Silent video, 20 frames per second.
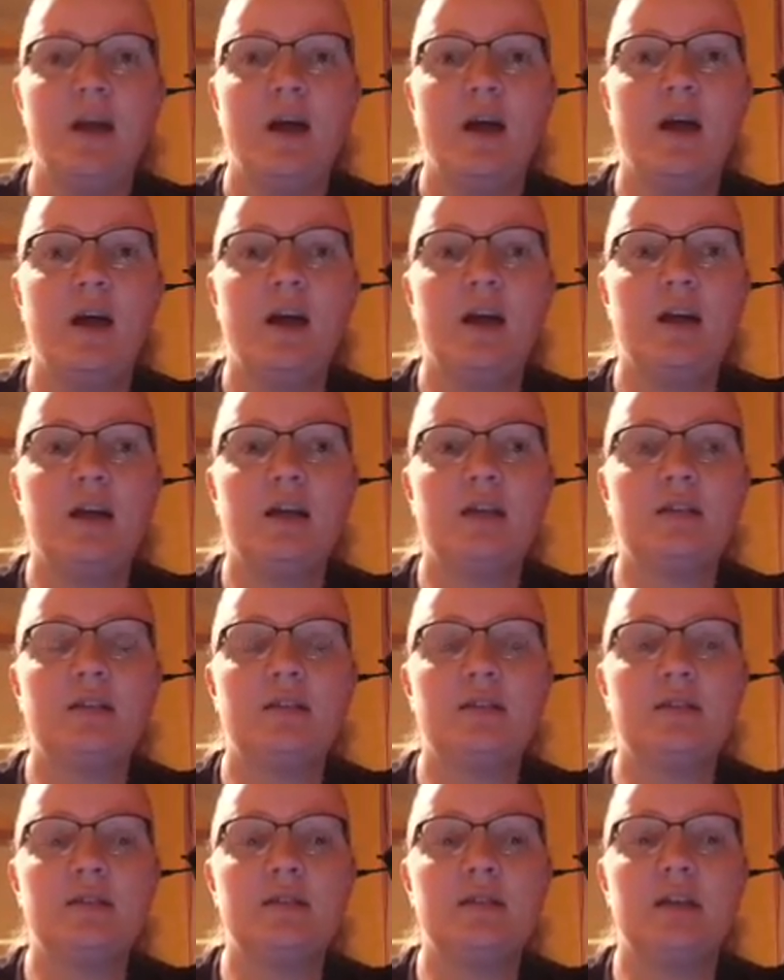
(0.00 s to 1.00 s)

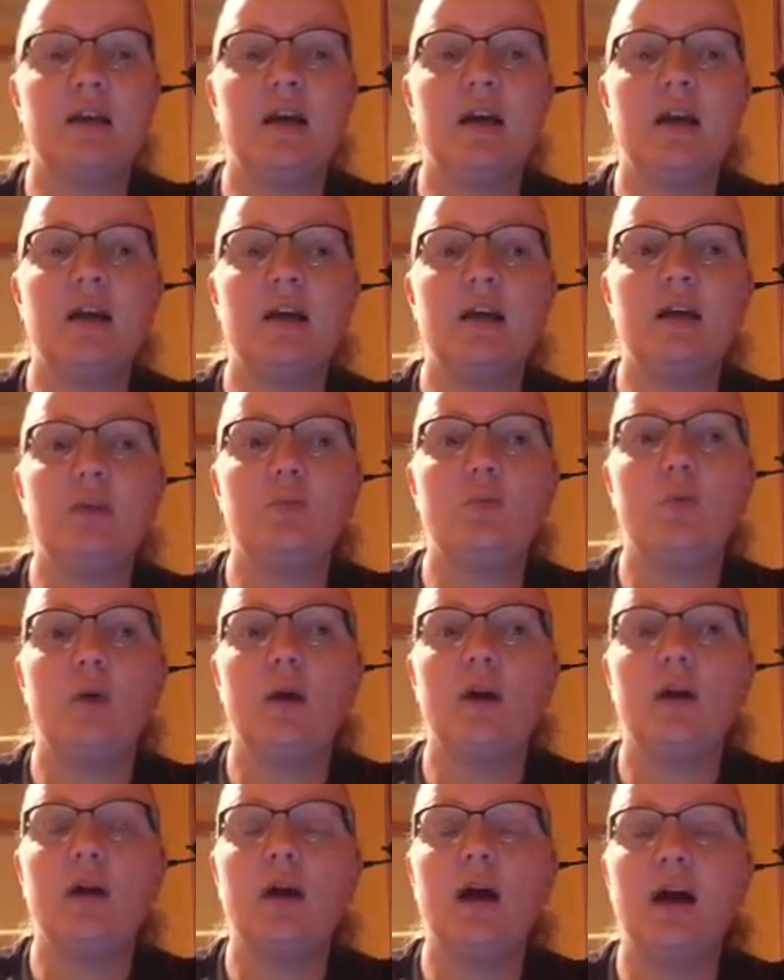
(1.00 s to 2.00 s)
And I
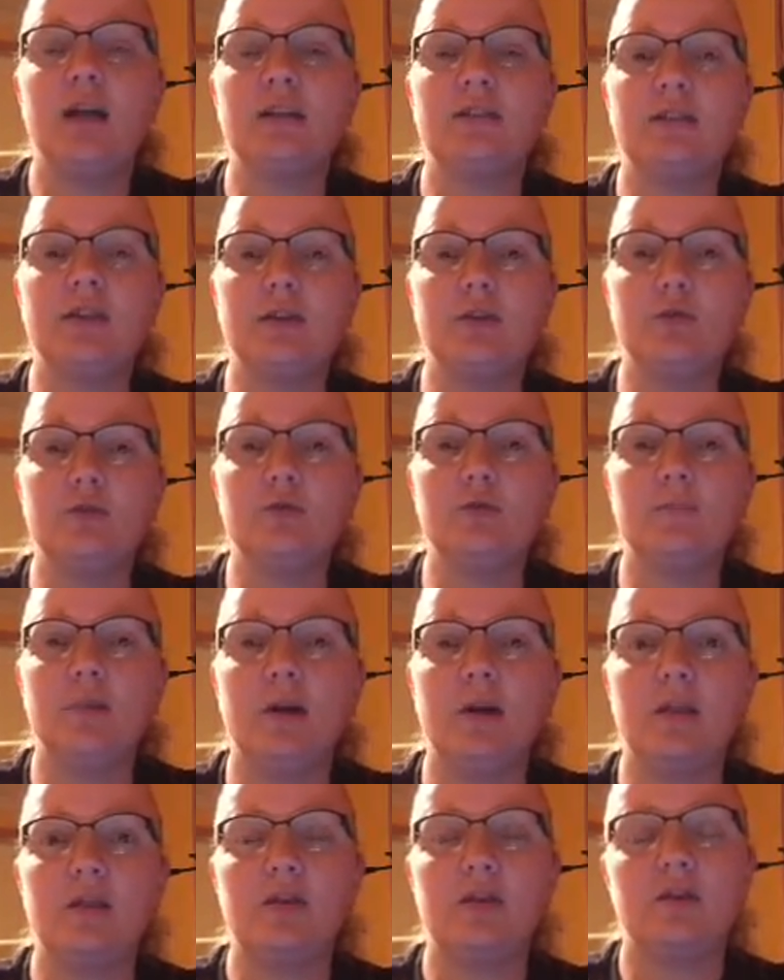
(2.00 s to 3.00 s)
had to lose
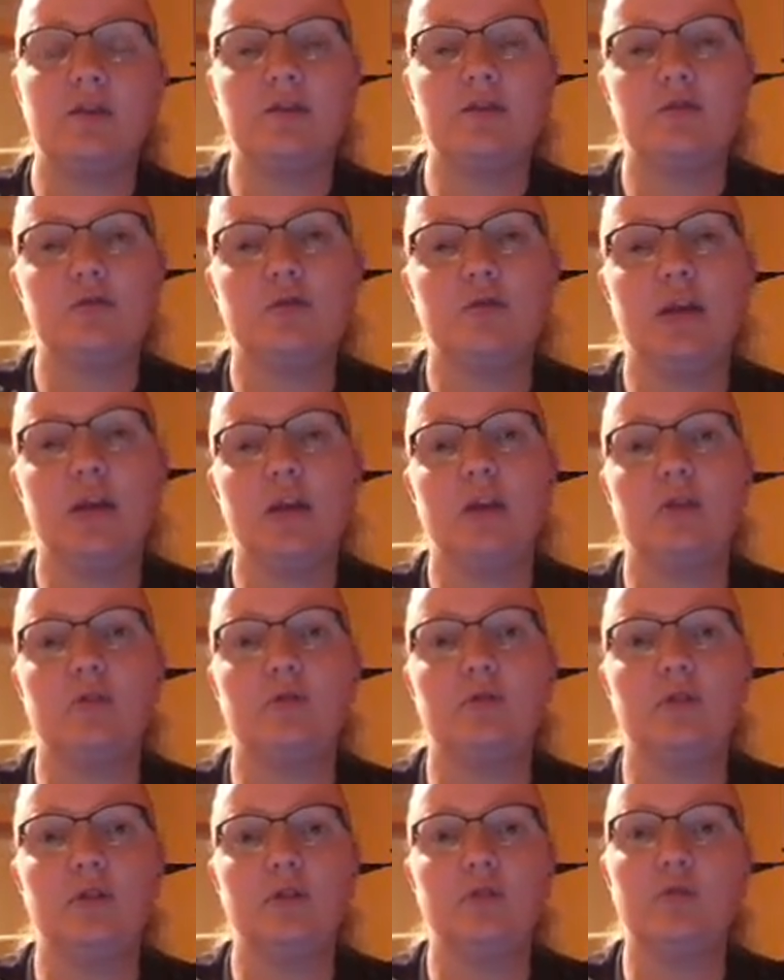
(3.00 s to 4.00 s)
about 32
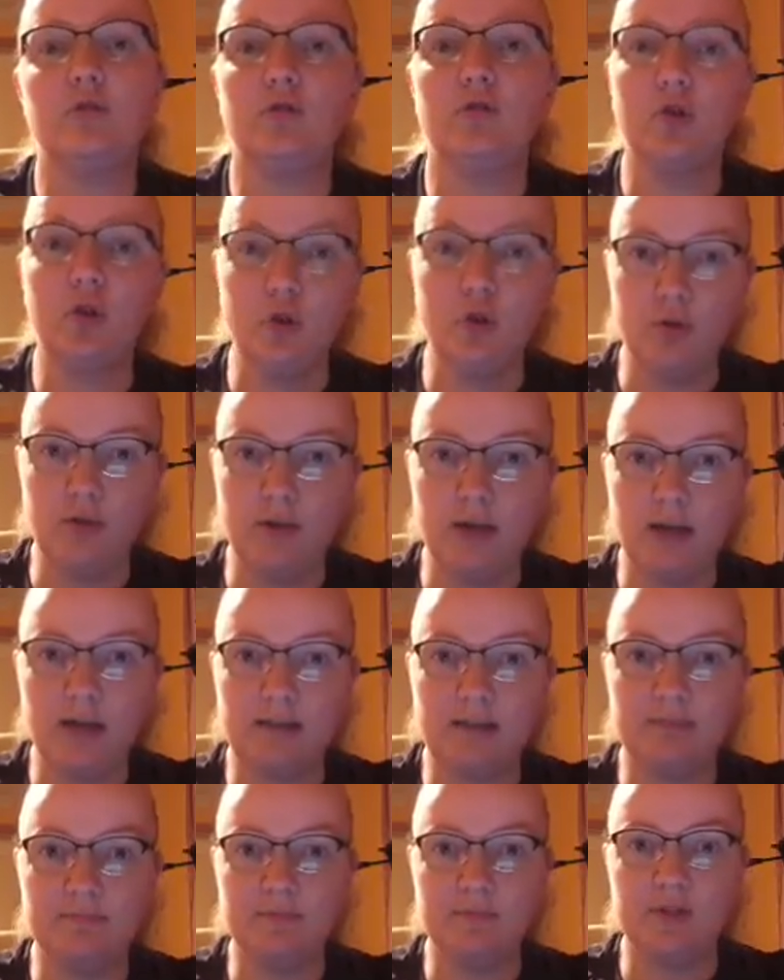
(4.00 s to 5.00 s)
kilos in order to do
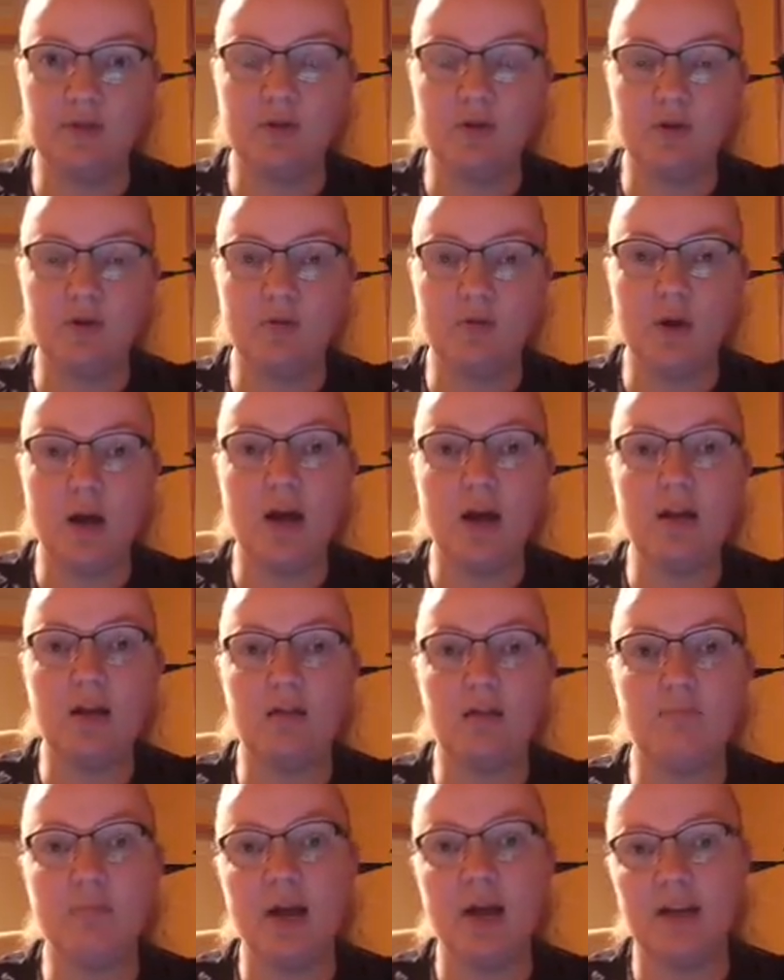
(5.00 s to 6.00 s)
that. So I
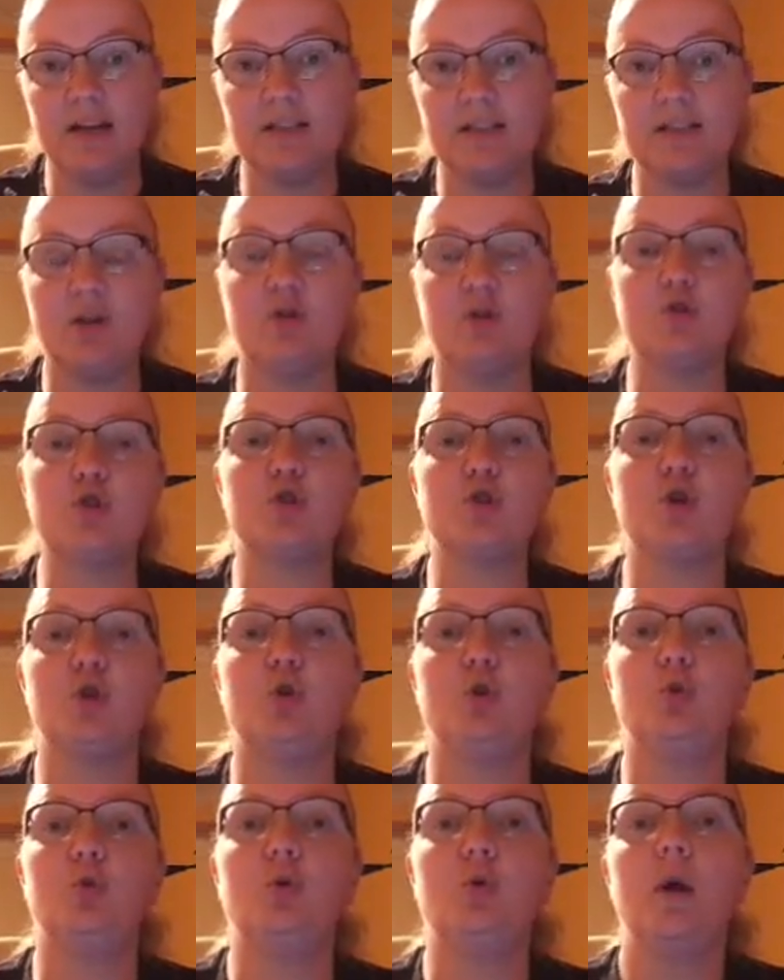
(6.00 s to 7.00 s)
made it
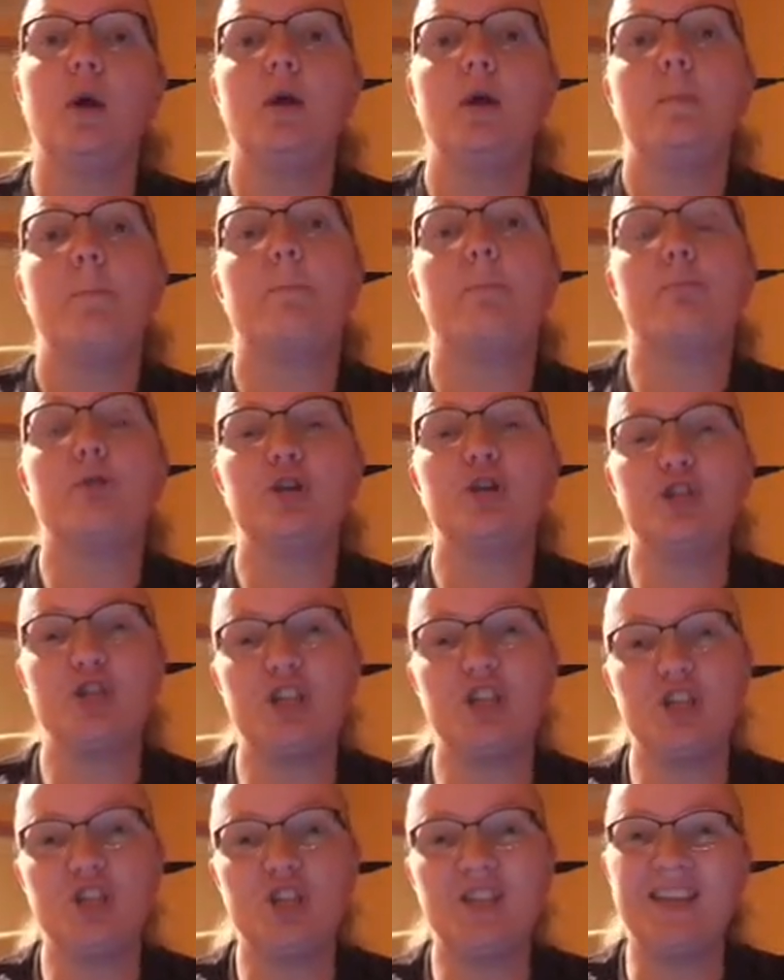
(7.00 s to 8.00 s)
onto
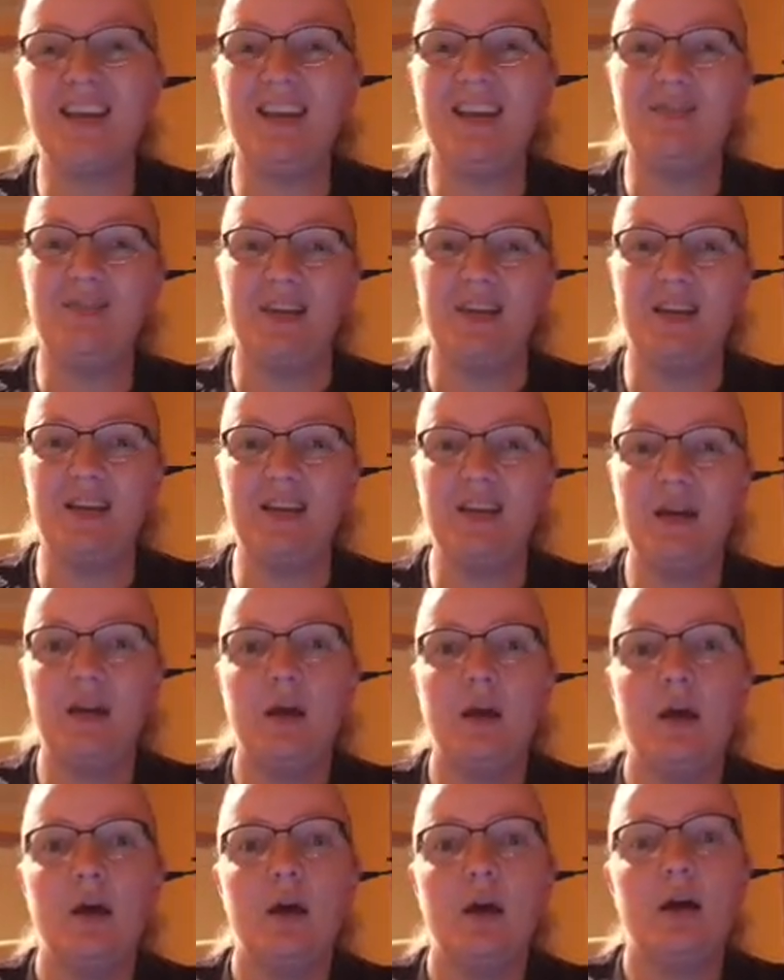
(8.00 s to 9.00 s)
British TV
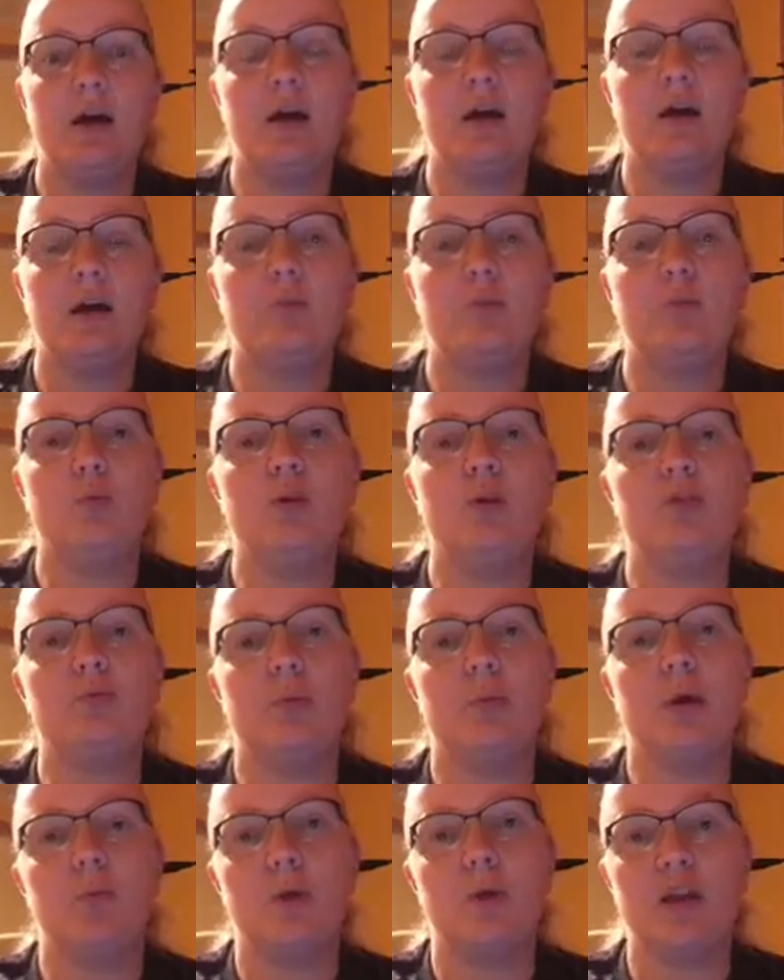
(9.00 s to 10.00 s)
with
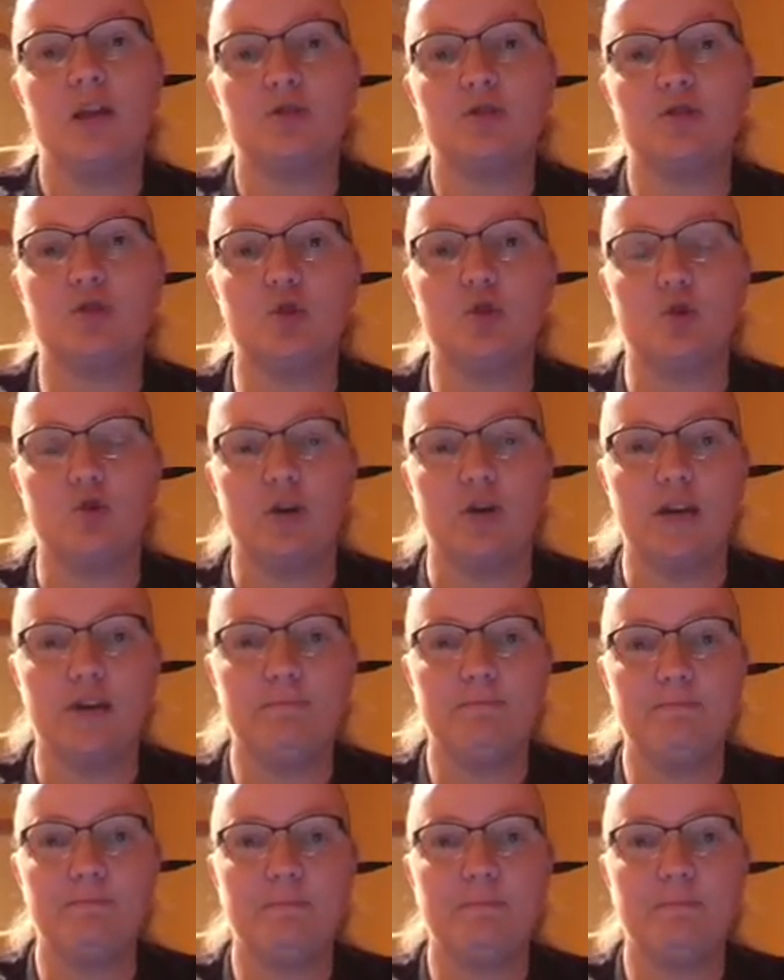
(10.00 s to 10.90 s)
my weight loss story.